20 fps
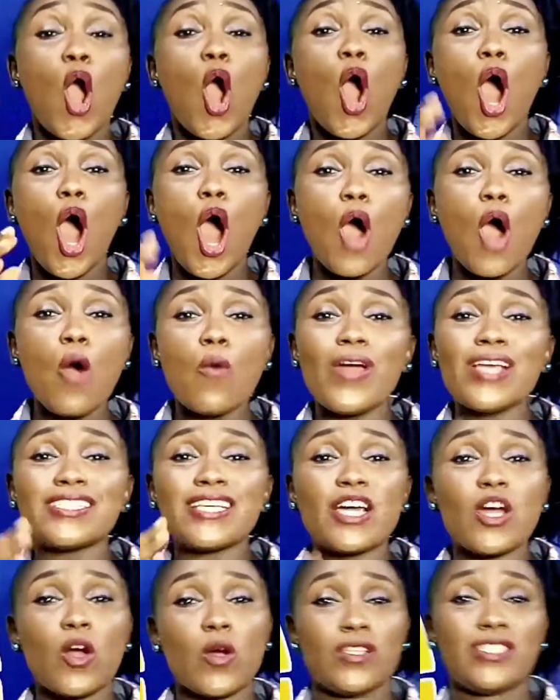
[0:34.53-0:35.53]
Always a
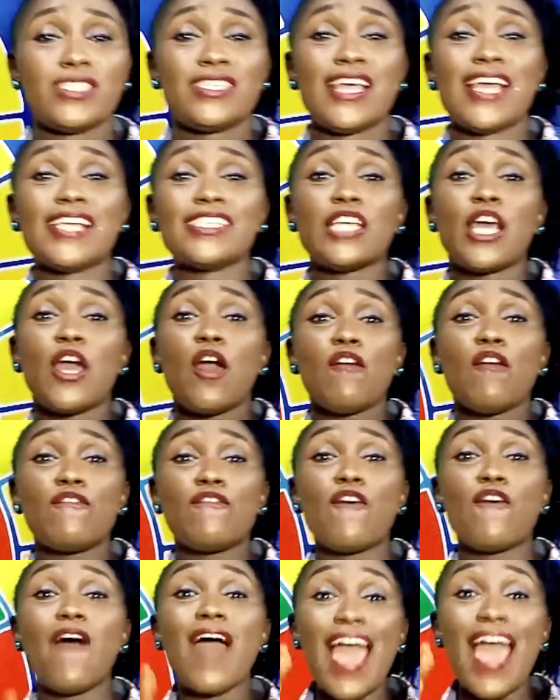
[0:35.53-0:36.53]
content
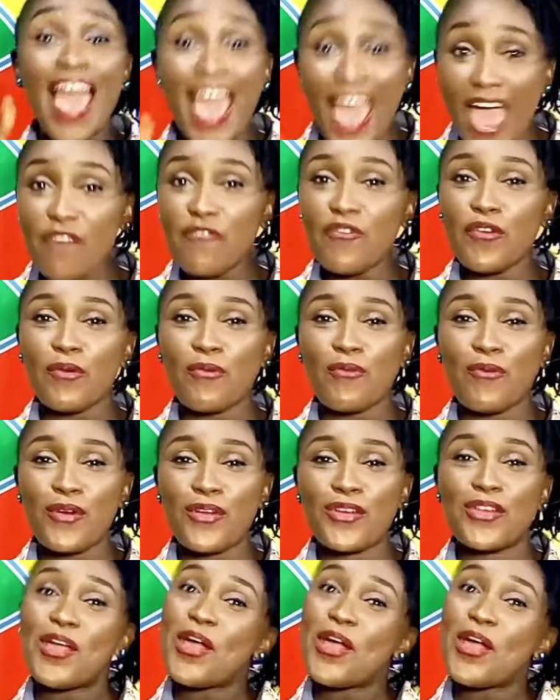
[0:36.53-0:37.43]
for everyone.